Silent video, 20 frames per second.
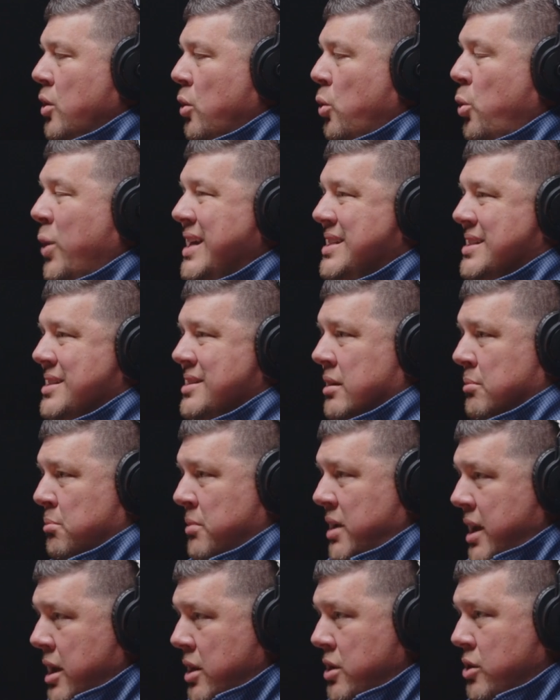
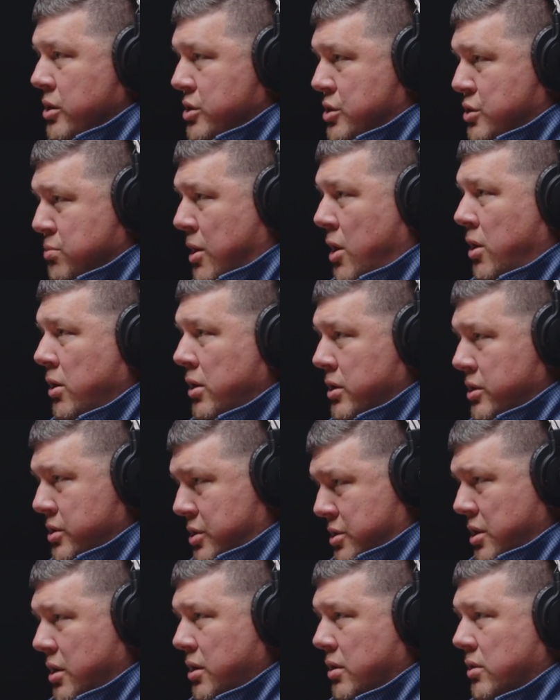wisdom in your smaller
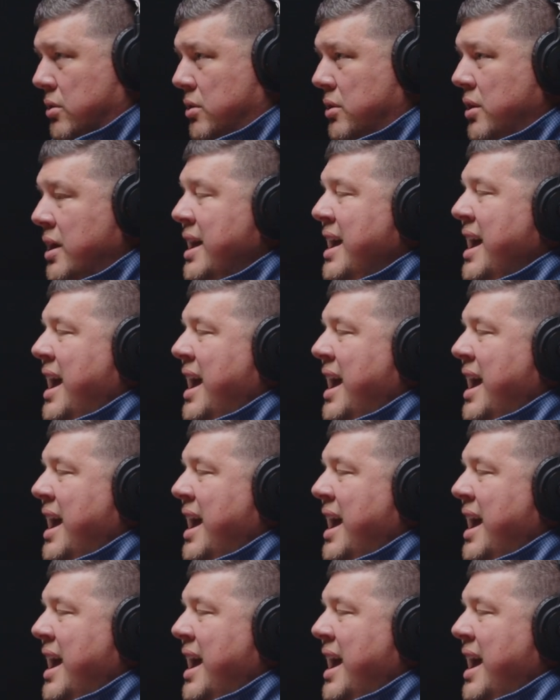circle.